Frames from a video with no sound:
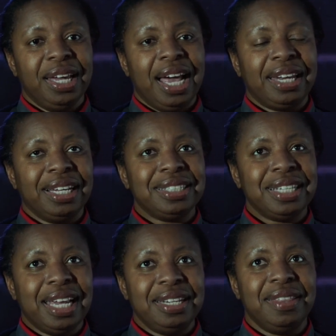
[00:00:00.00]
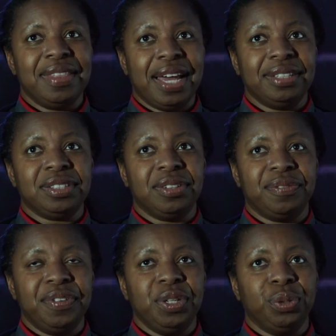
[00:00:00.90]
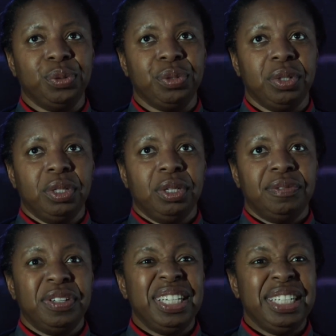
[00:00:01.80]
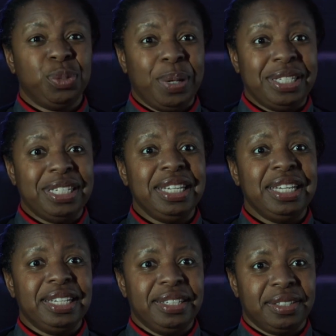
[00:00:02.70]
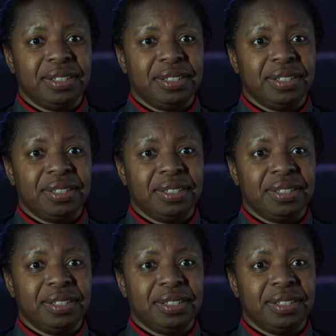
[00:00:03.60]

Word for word: and I stayed in that field for nearly 20 years.